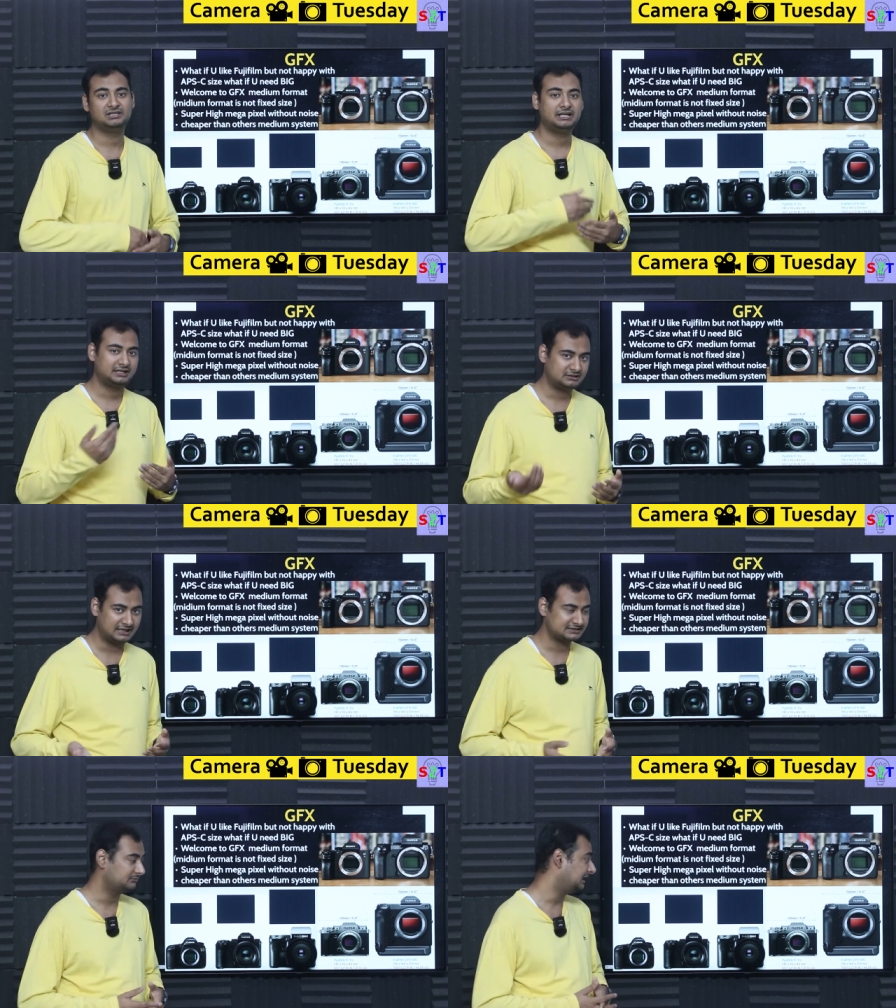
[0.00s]
1 and
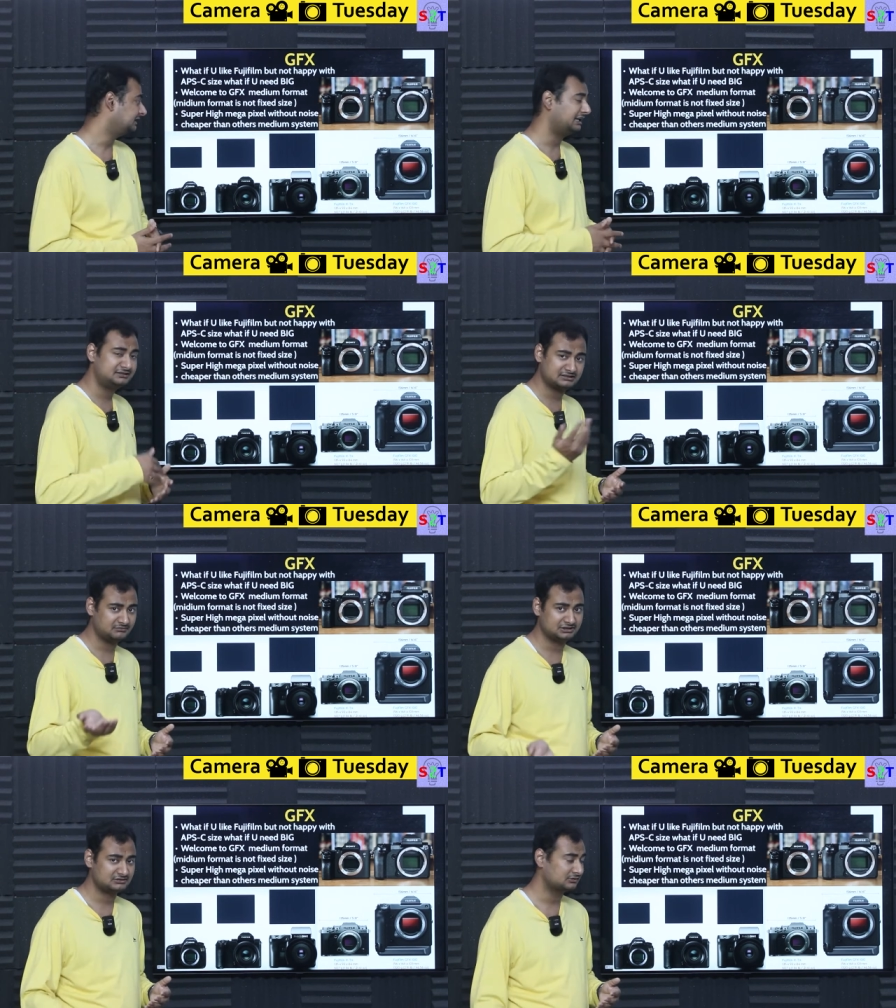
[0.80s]
Hasselblad and
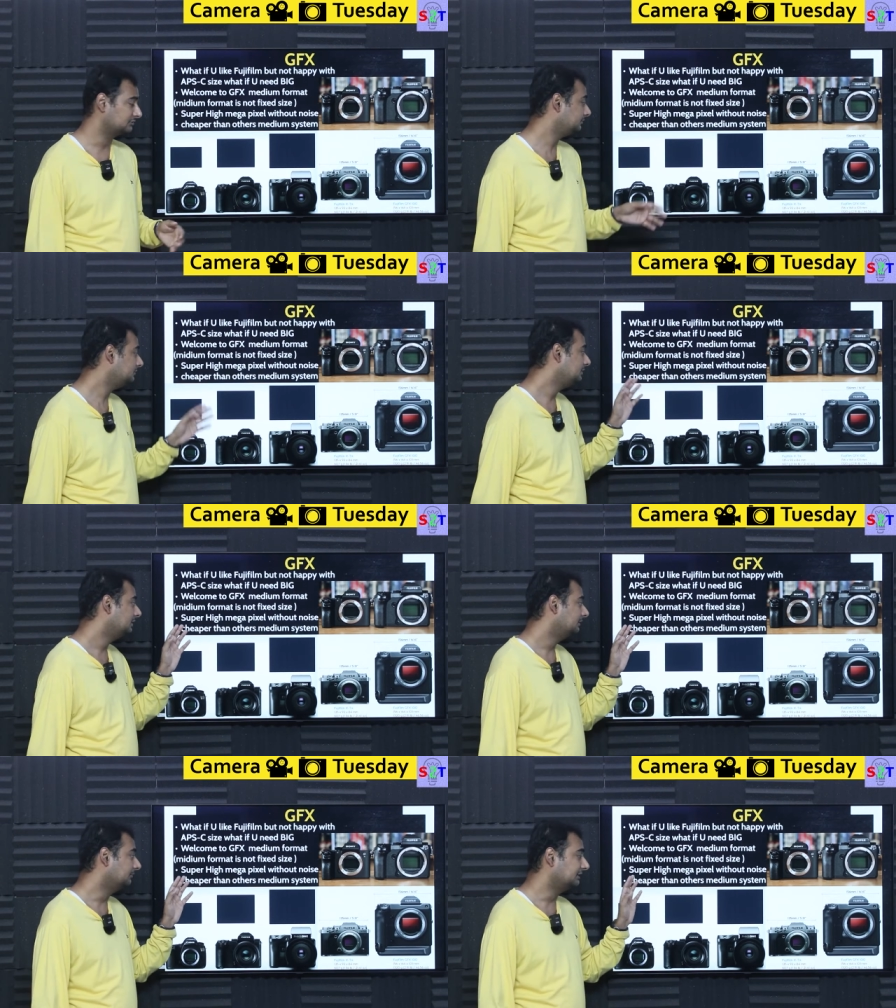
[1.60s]
some others also,
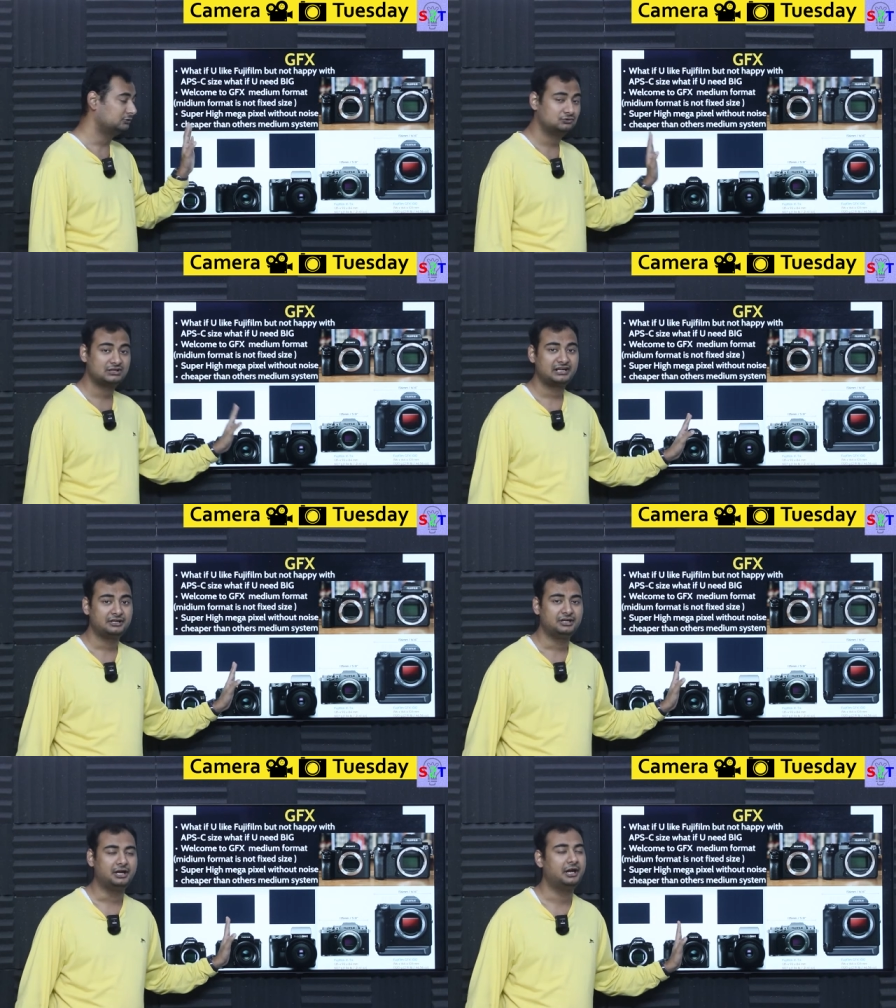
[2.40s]
but those
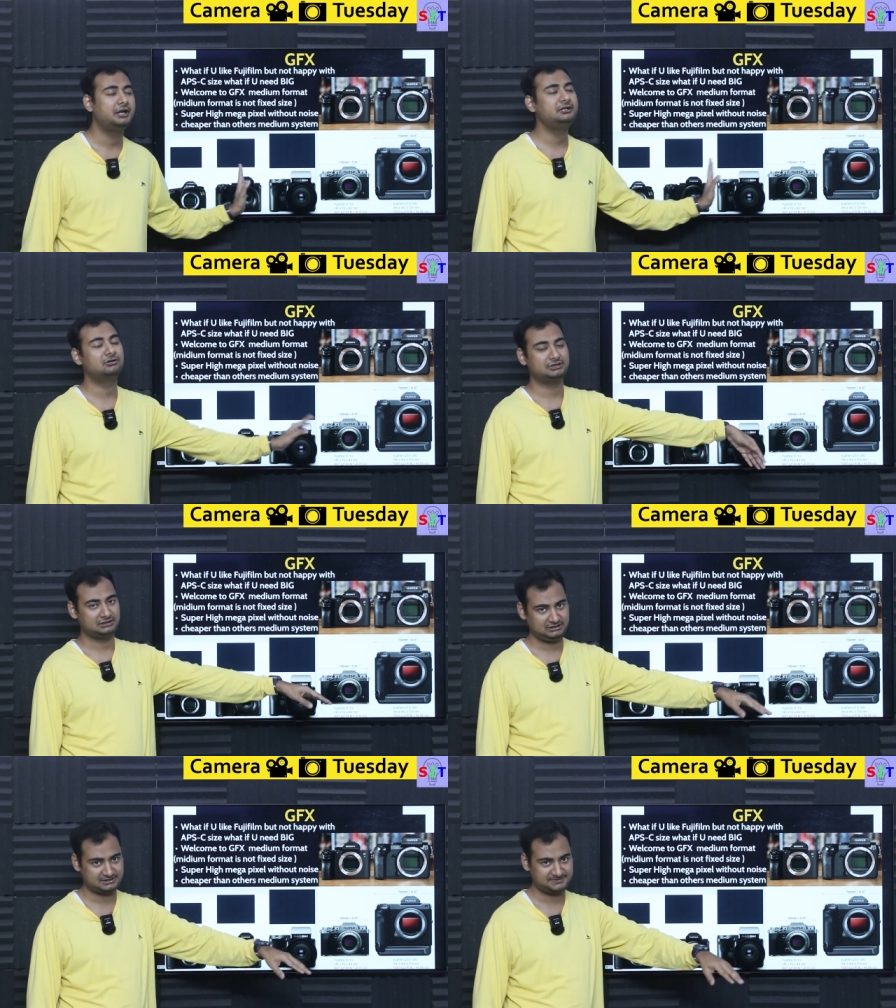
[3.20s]
are
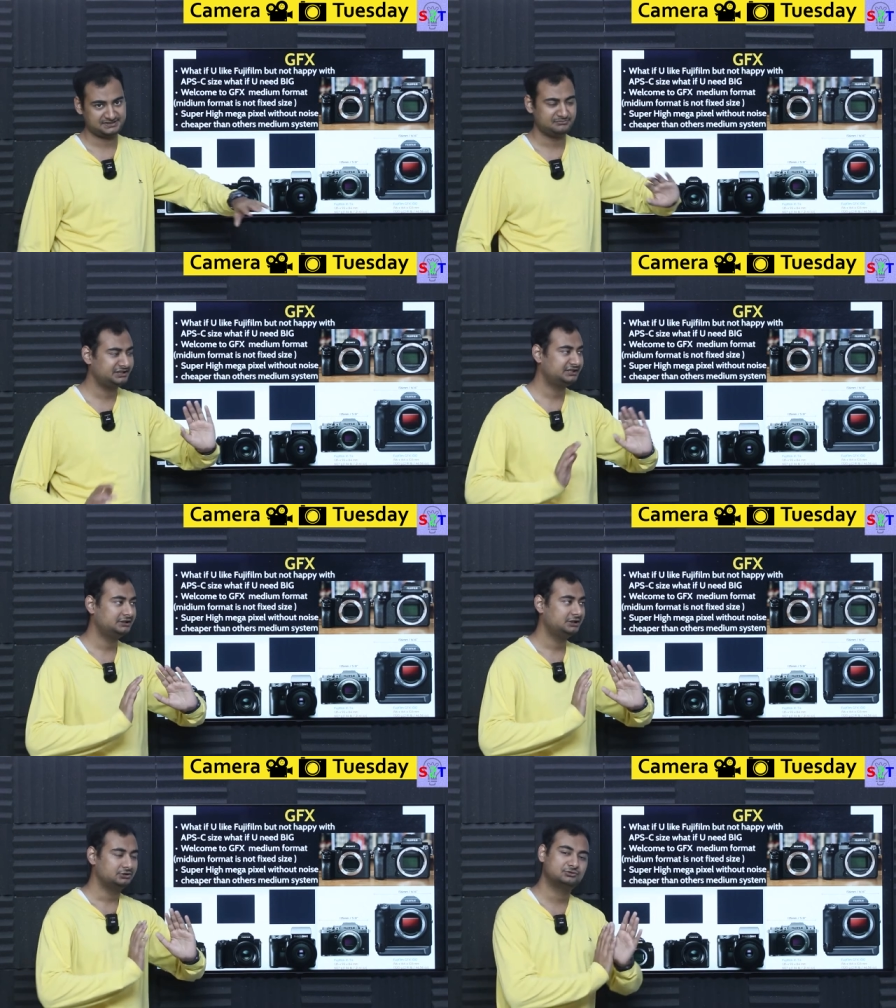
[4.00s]
idiotically expensive,
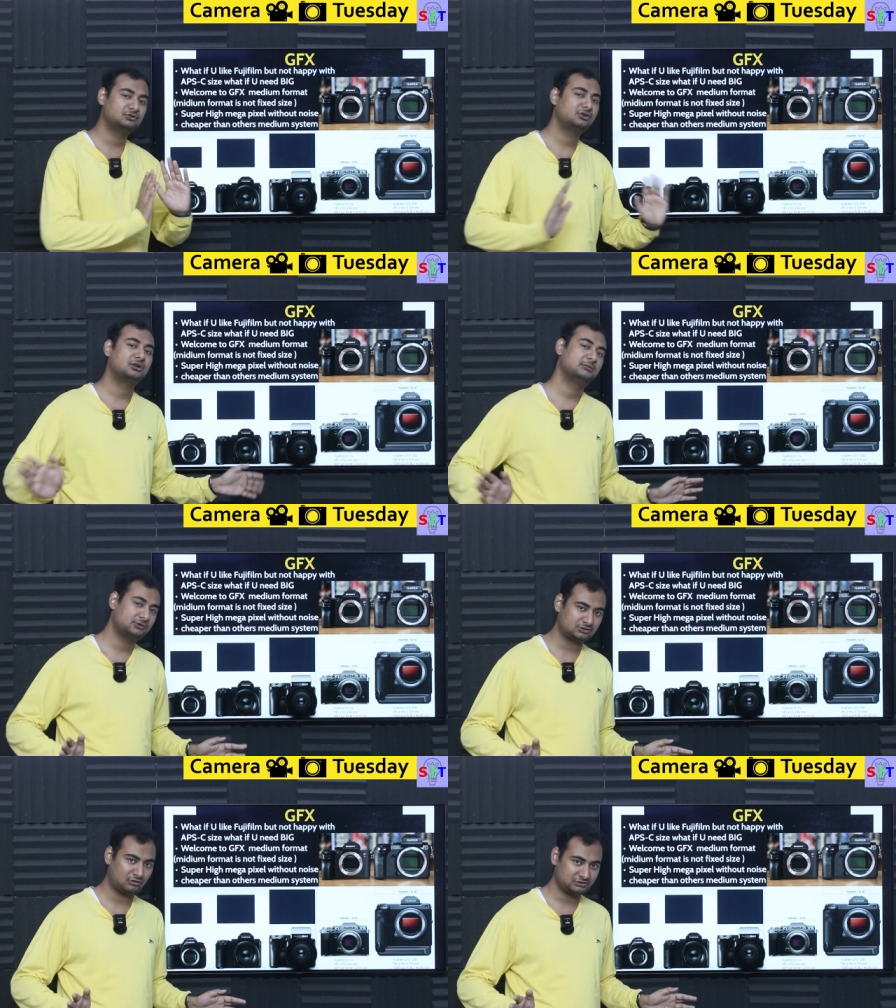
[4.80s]
meaning you don't talk
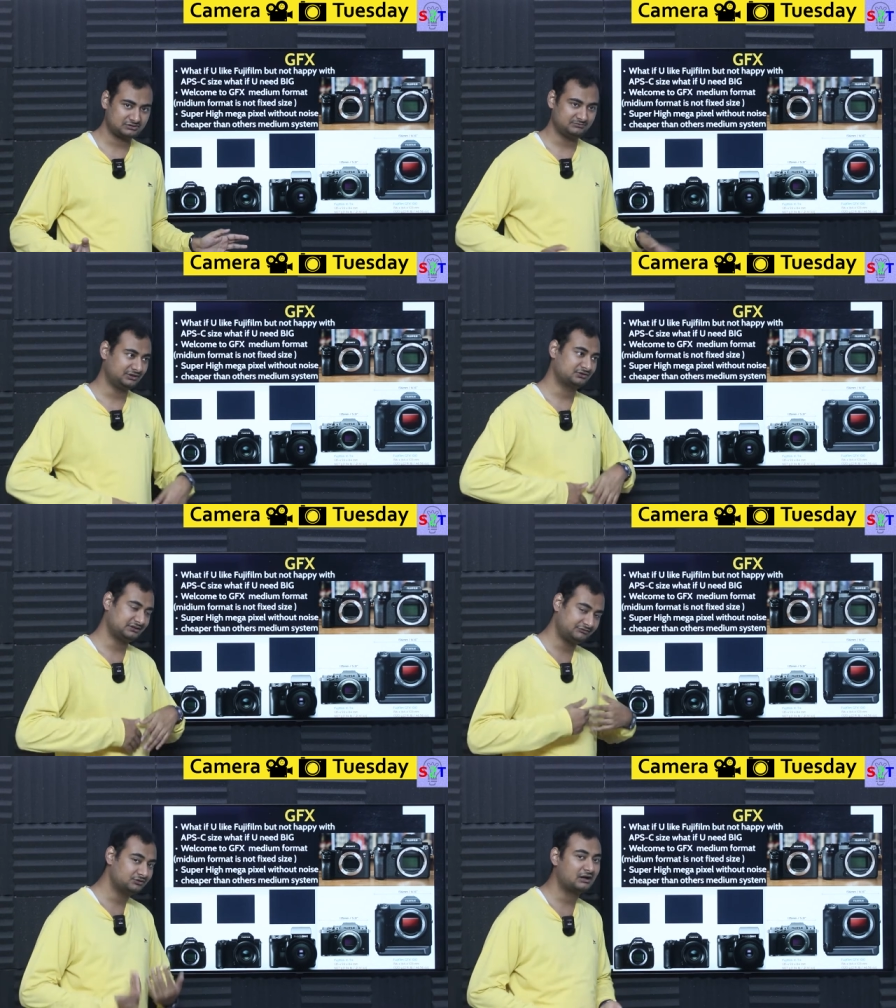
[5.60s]
about cost because
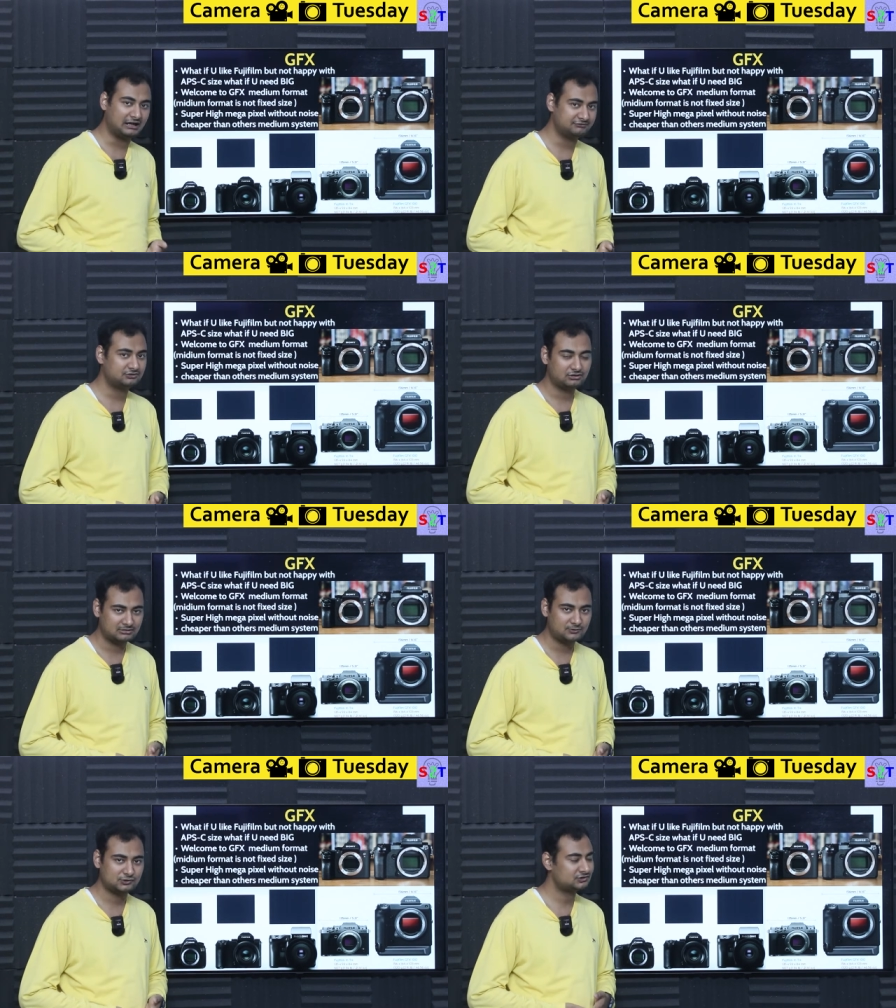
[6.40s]
if you have to
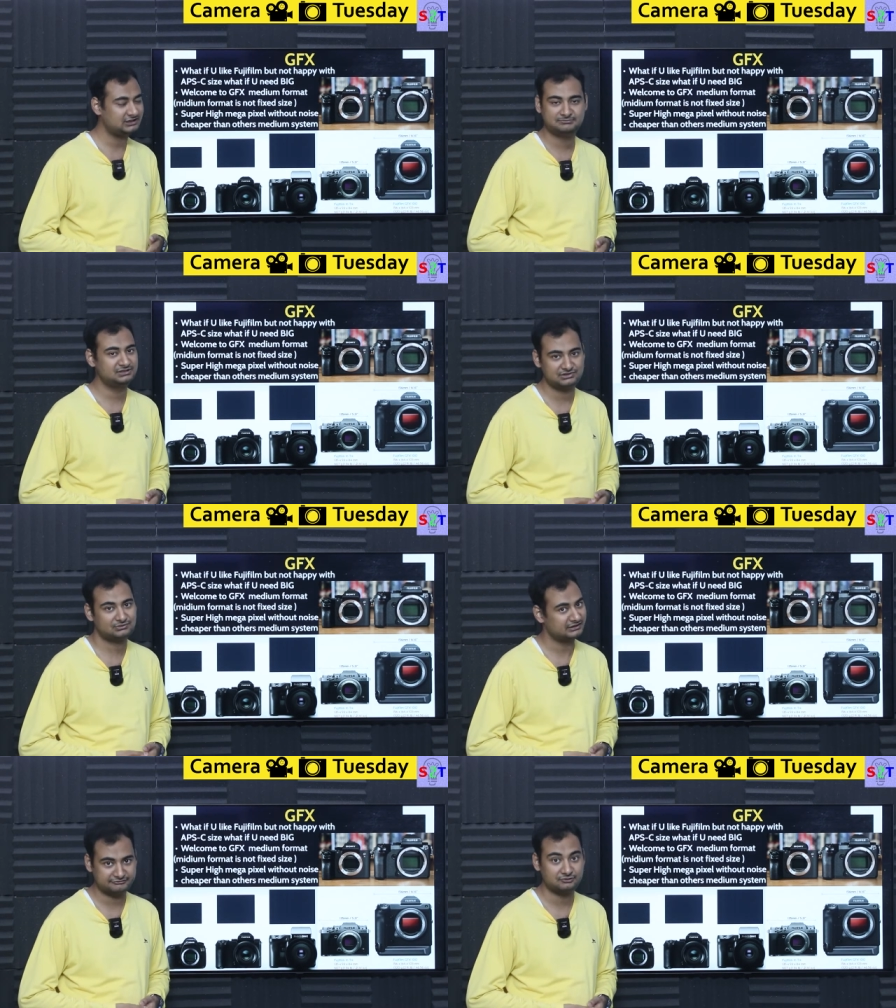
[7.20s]
talk about cost, that means
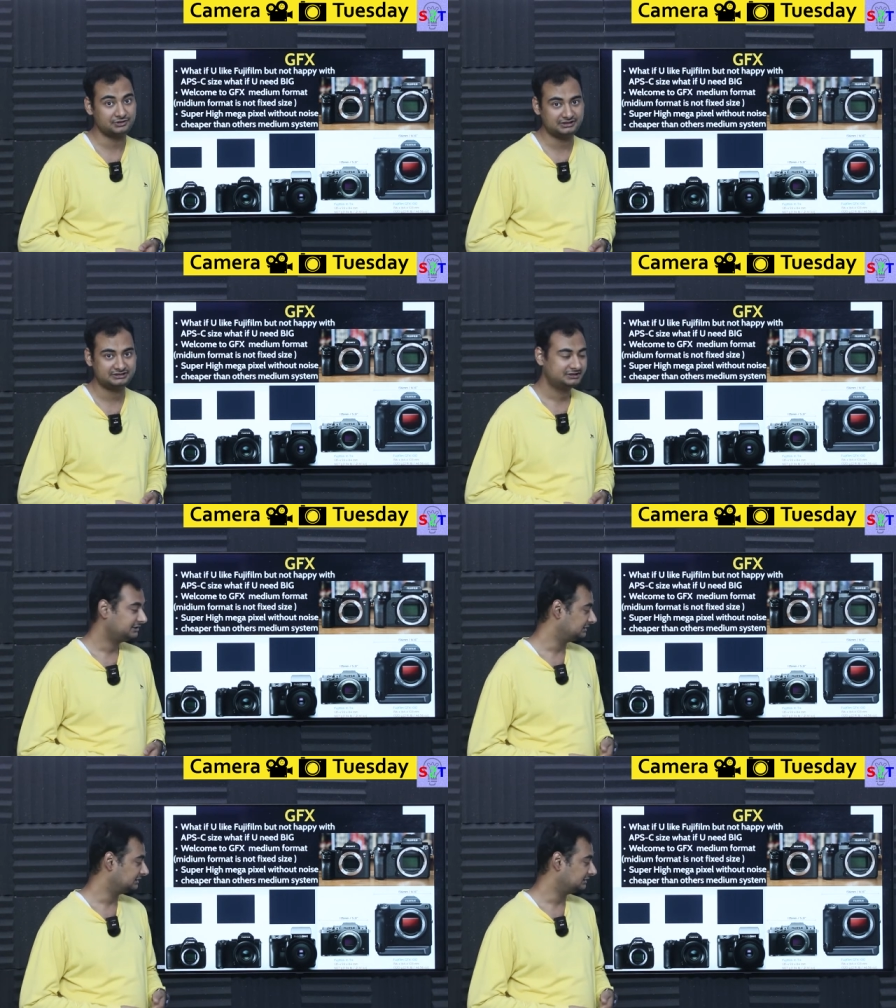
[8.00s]
you can't afford it.